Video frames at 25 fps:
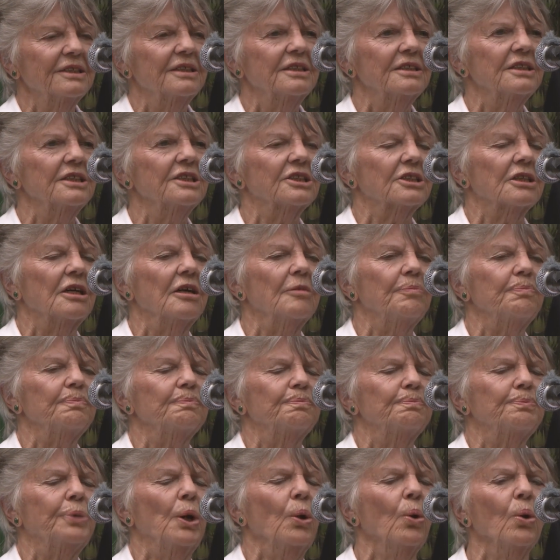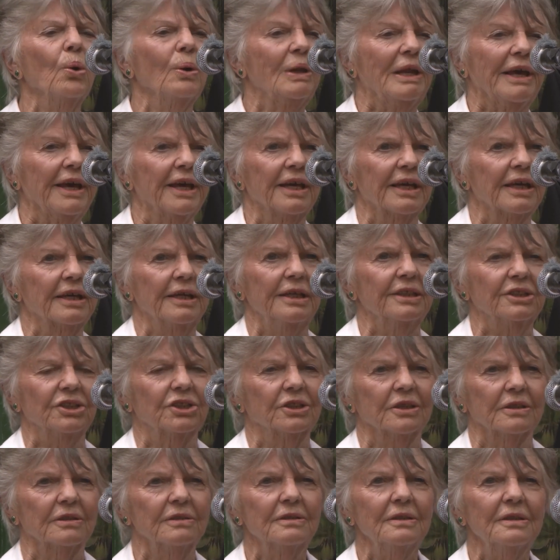to this appalling
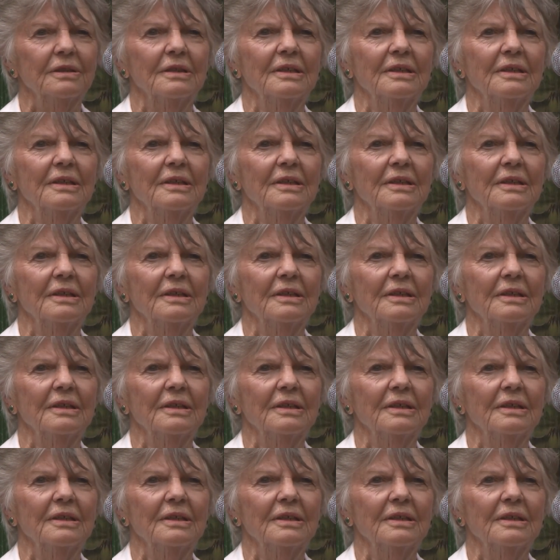kitchen,